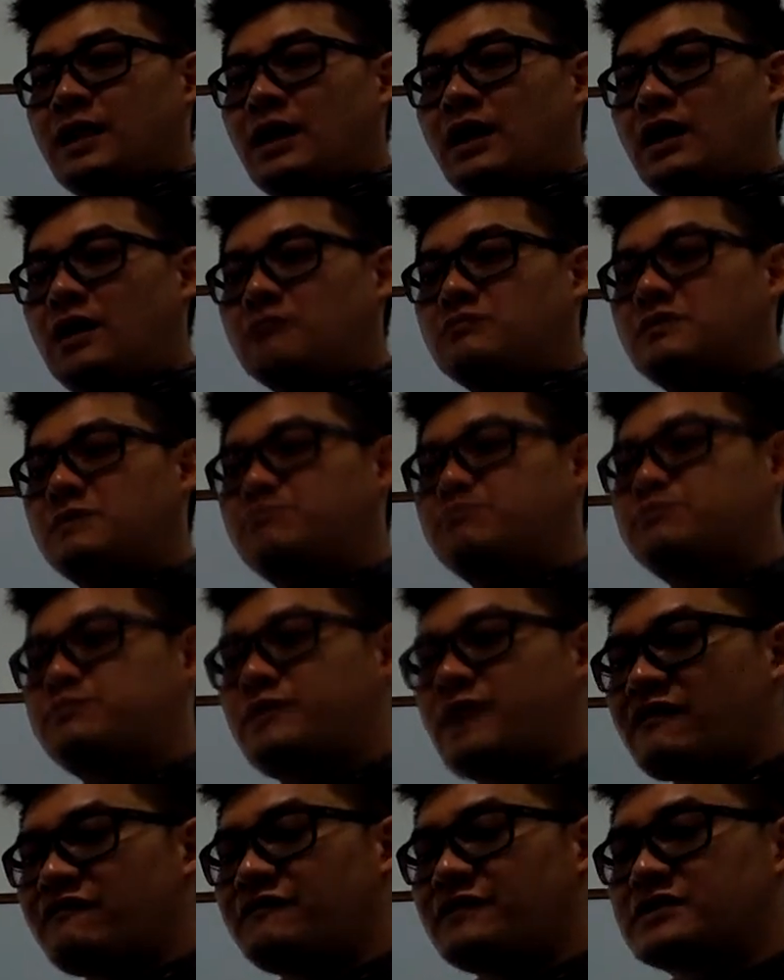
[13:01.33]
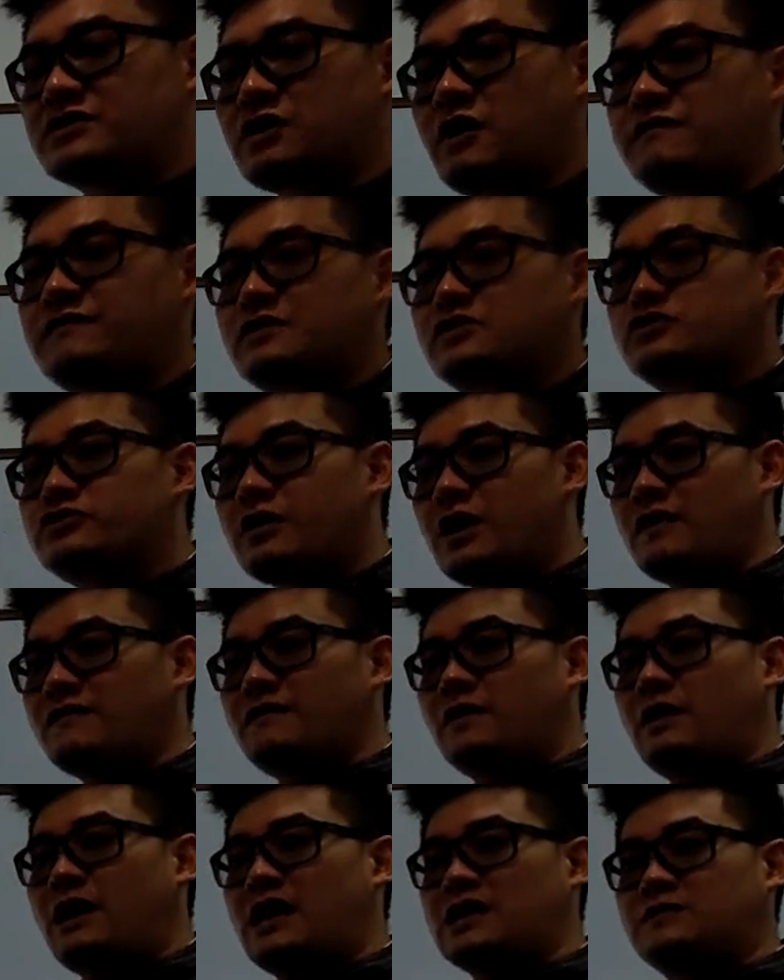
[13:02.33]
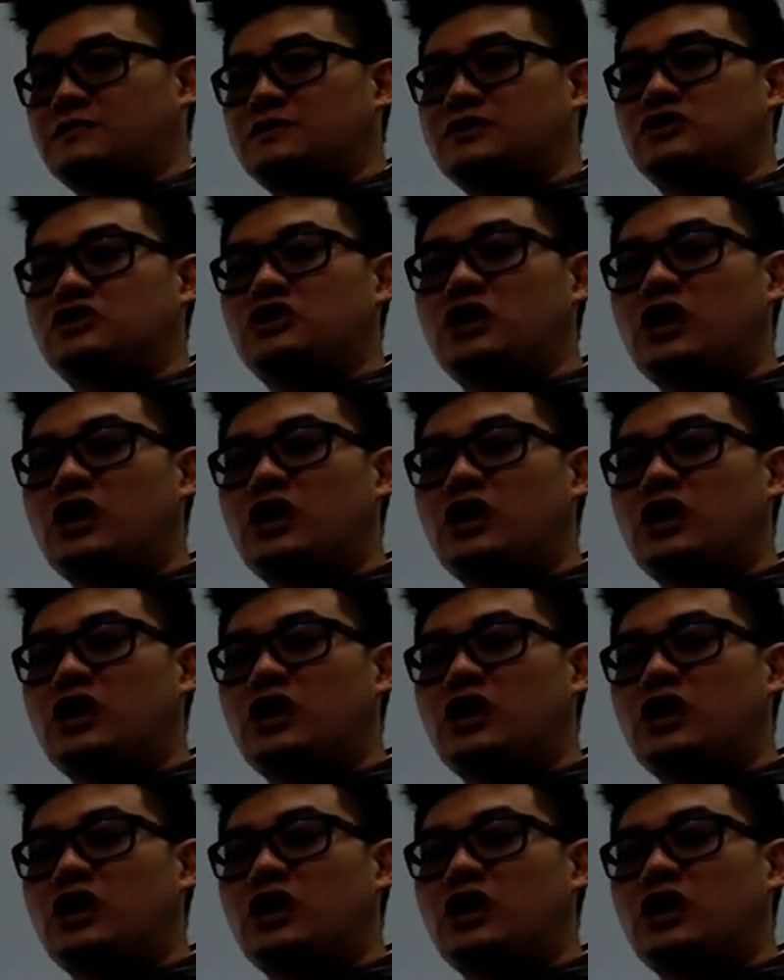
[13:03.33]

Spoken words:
the preference of the travel has been